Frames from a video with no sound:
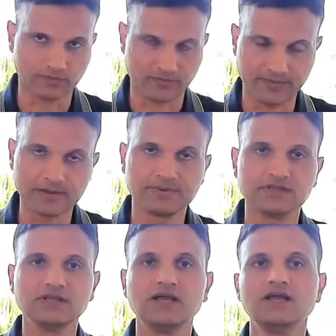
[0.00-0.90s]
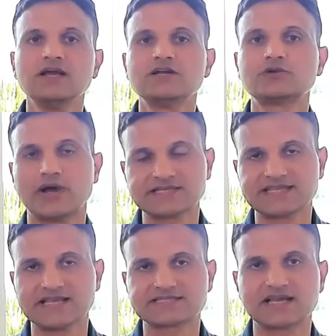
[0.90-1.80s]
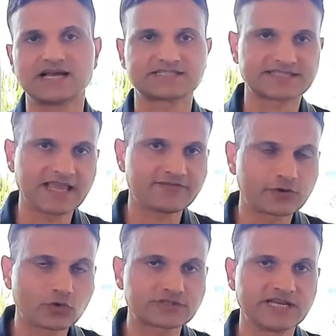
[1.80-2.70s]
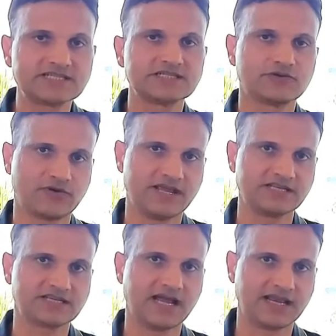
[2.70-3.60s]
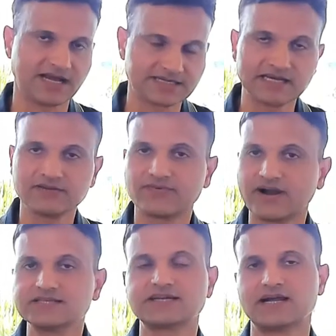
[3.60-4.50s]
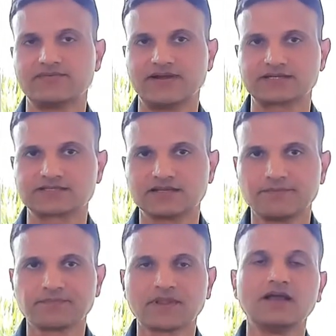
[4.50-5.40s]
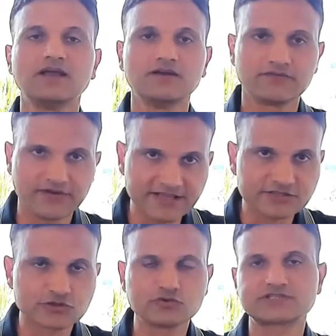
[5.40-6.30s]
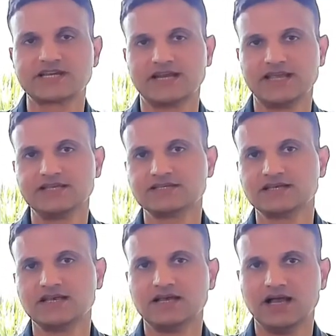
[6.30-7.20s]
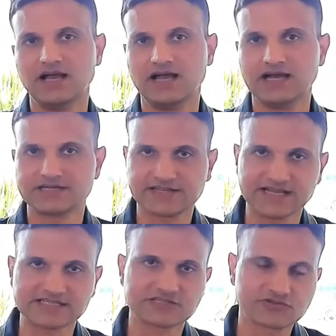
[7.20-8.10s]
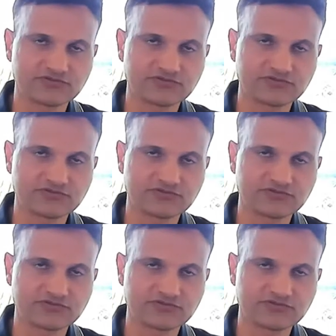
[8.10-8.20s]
of people to assess a safe dosage range and identify side effects. Phase 2 studies test